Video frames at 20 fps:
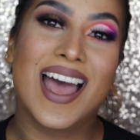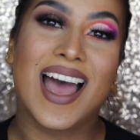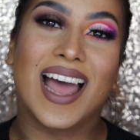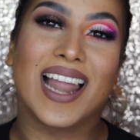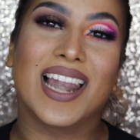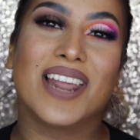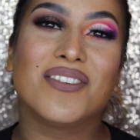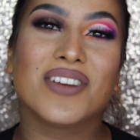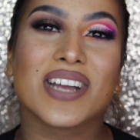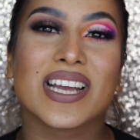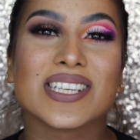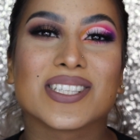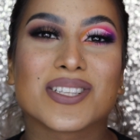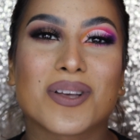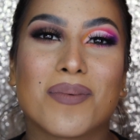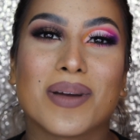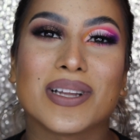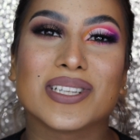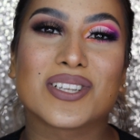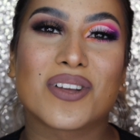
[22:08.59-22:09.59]
I love you guys
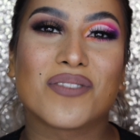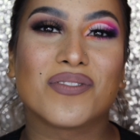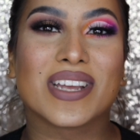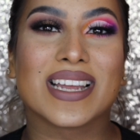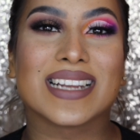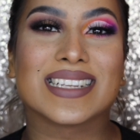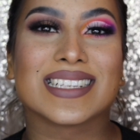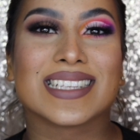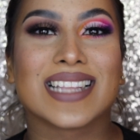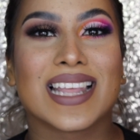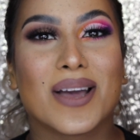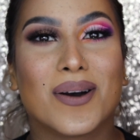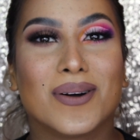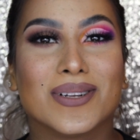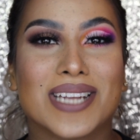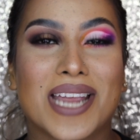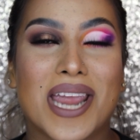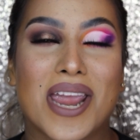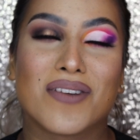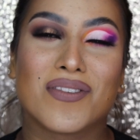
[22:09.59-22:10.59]
so much. Don't forget to slay
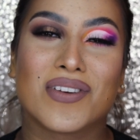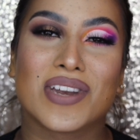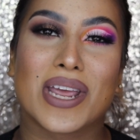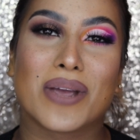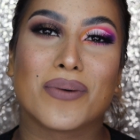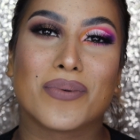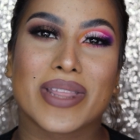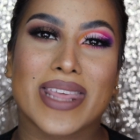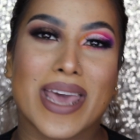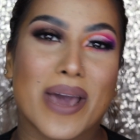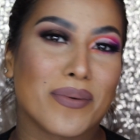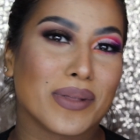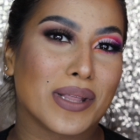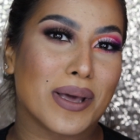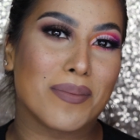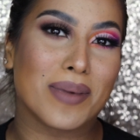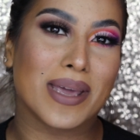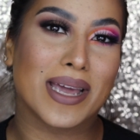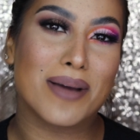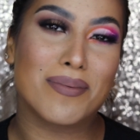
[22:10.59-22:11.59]
all day, every day with and
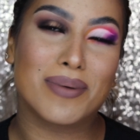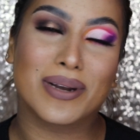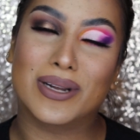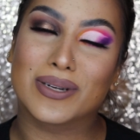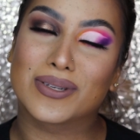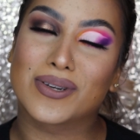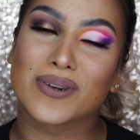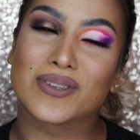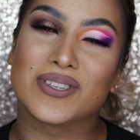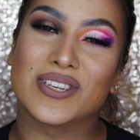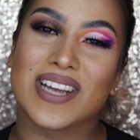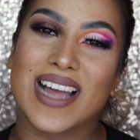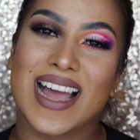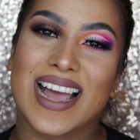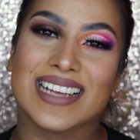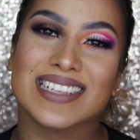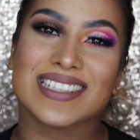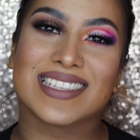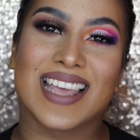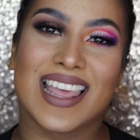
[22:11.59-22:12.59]
without makeup, and I'll talk to you
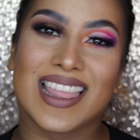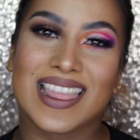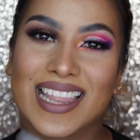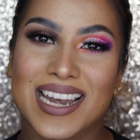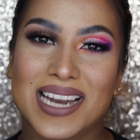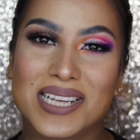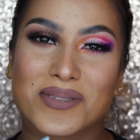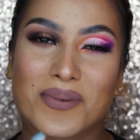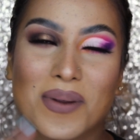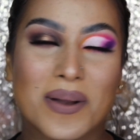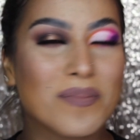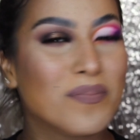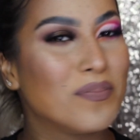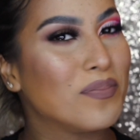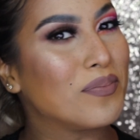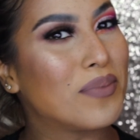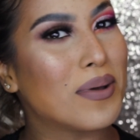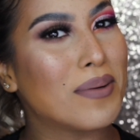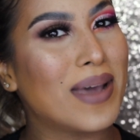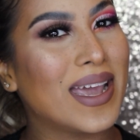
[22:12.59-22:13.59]
guys in the next one.
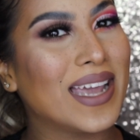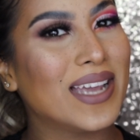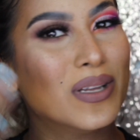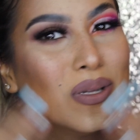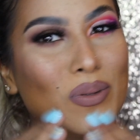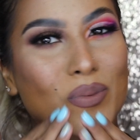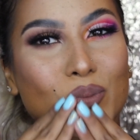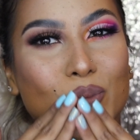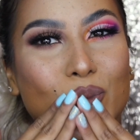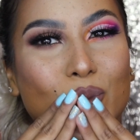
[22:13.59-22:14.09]
Bye bye.